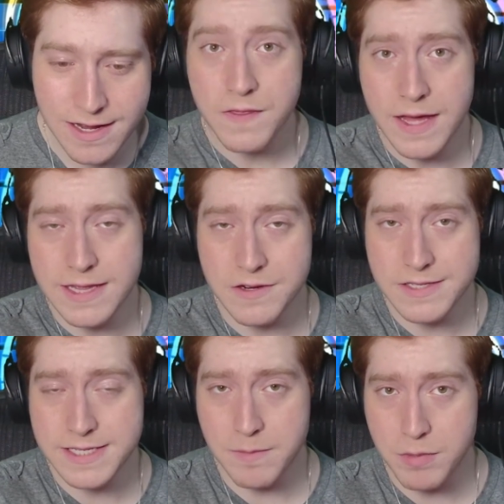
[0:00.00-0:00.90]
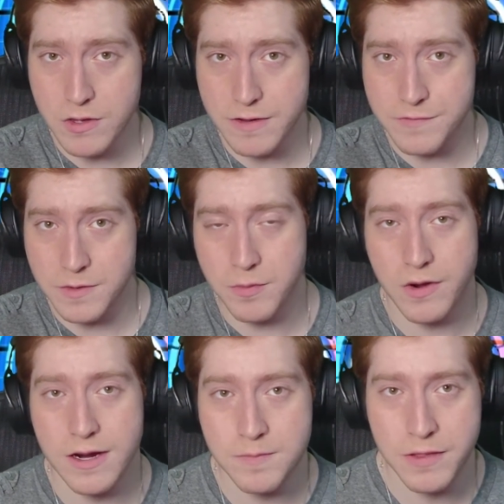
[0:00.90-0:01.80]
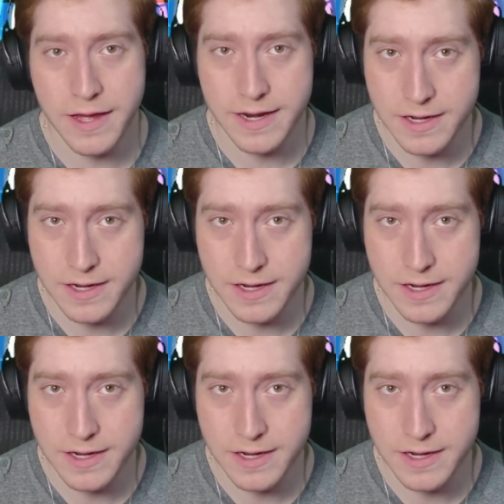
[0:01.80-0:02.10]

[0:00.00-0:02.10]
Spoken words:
That little symbol of the Piranha Plant